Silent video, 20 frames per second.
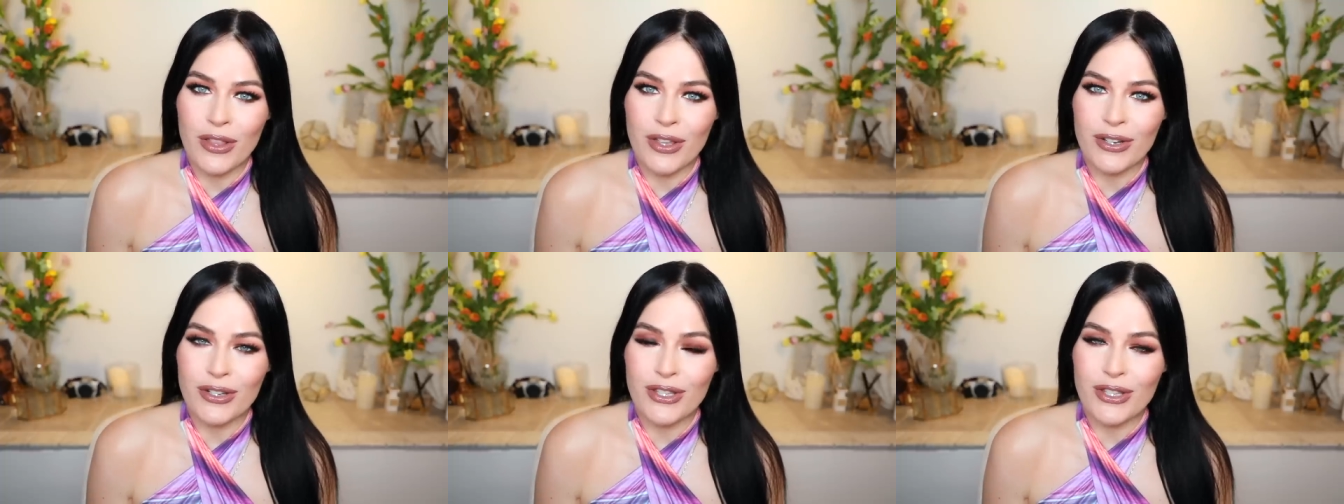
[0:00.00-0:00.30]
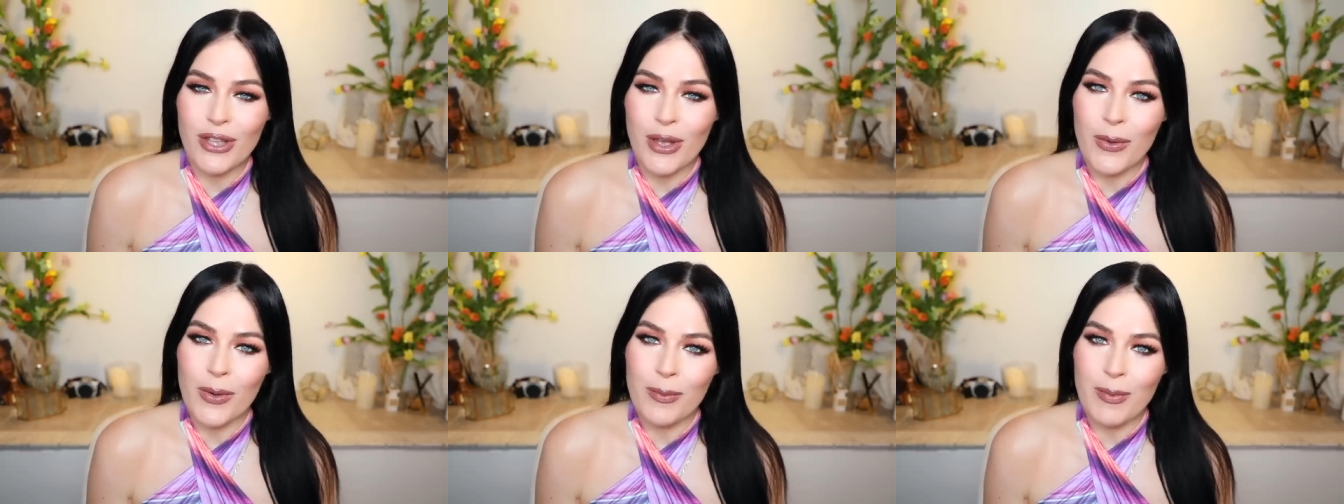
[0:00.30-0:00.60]
They're
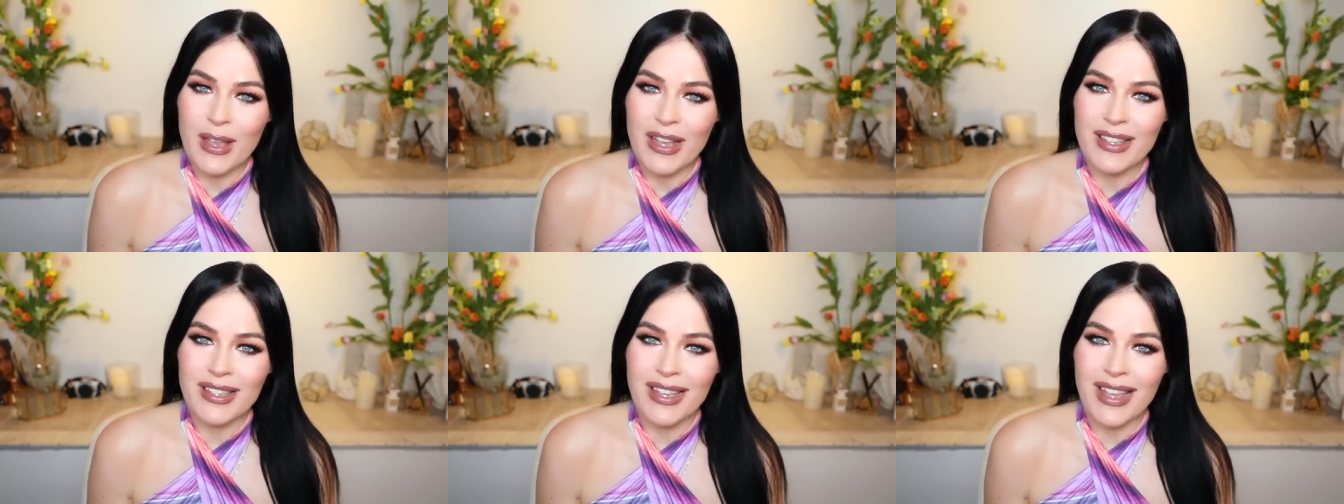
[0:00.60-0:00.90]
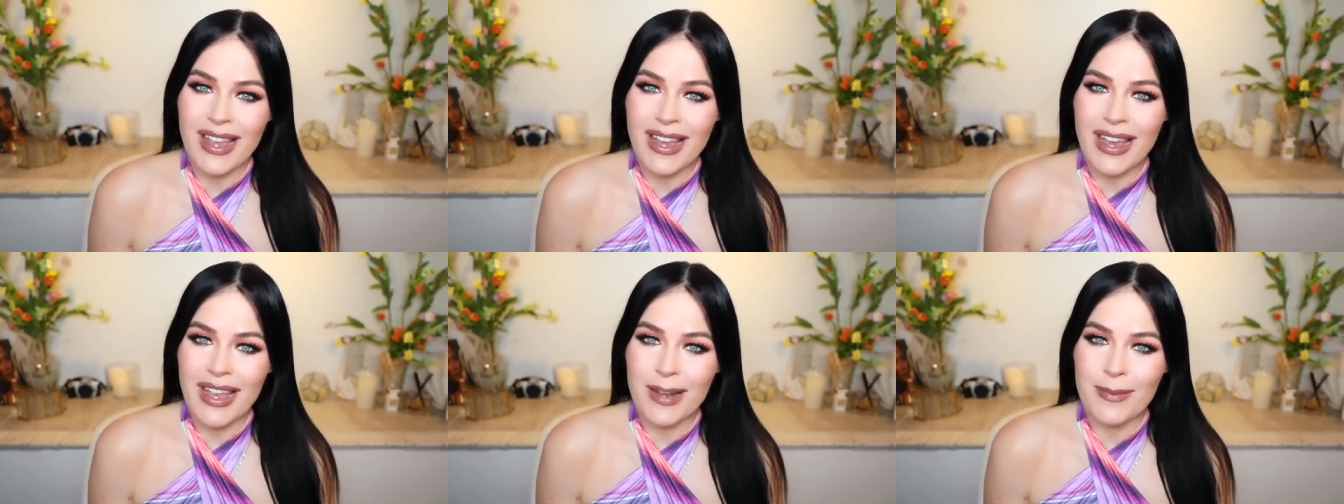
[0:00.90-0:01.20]
so
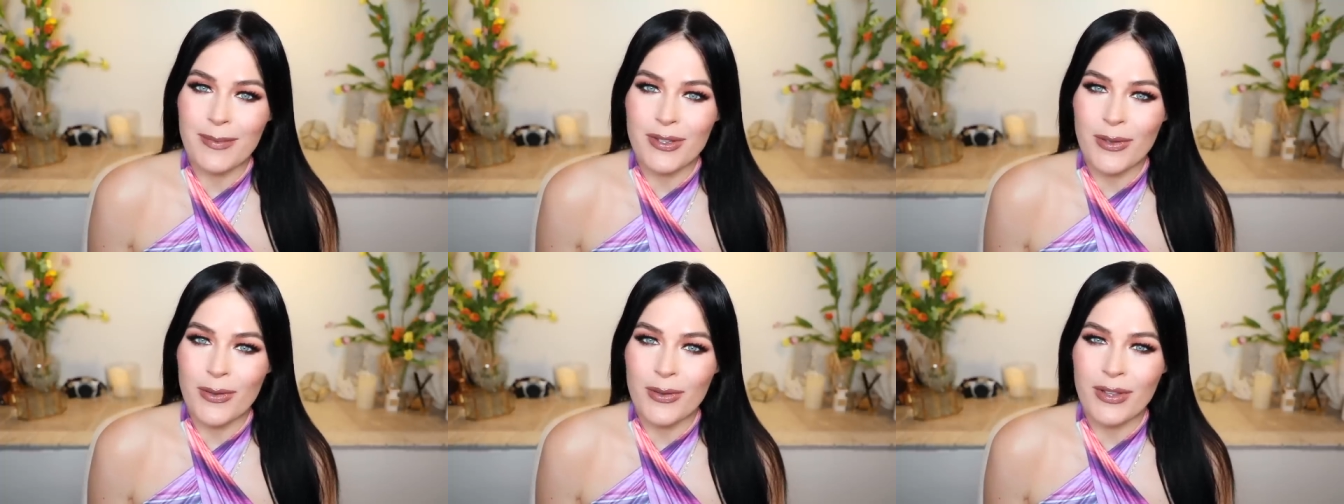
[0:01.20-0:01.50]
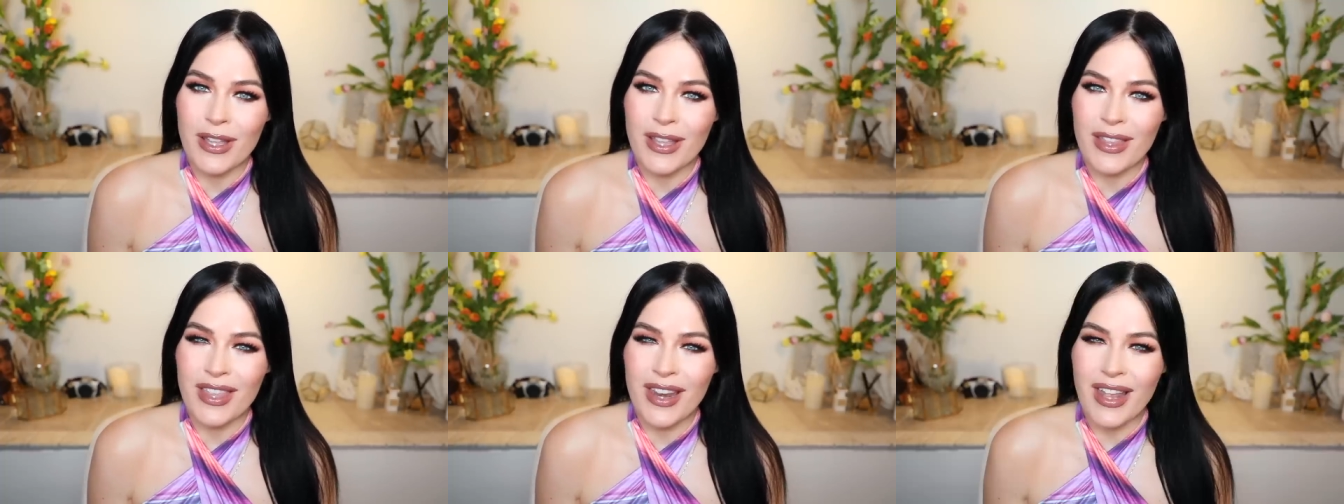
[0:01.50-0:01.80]
amazing, and I'm so
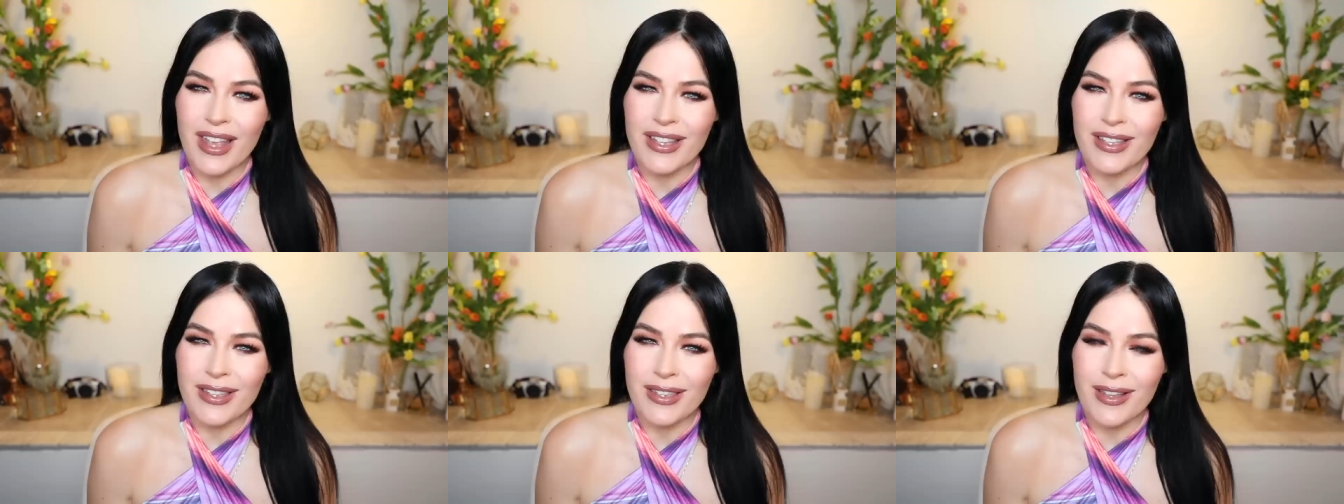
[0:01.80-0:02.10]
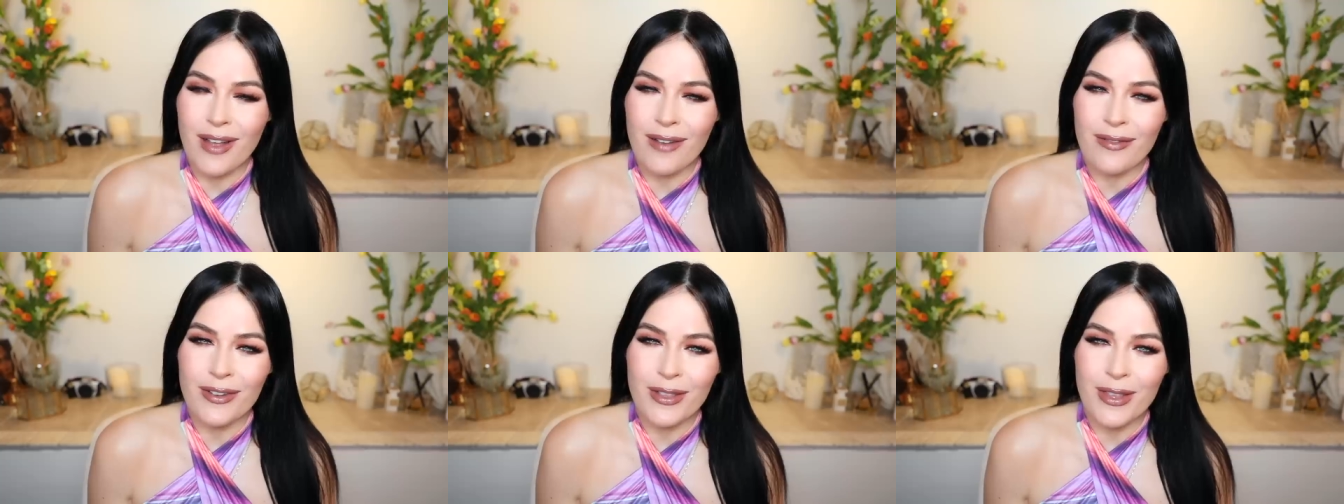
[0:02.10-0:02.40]
glad that I
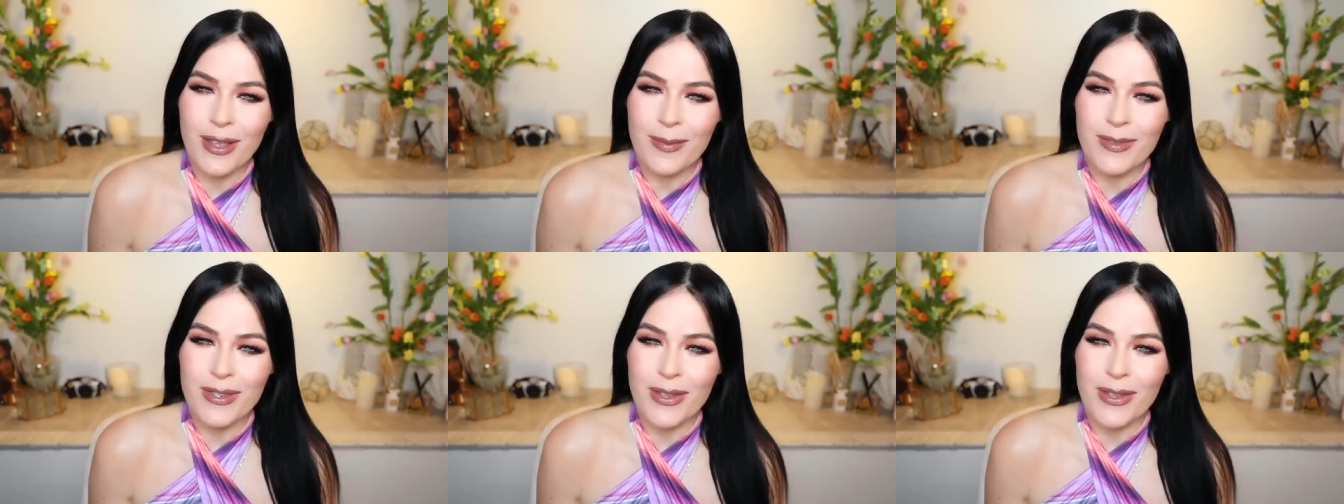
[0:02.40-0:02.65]
discovered them.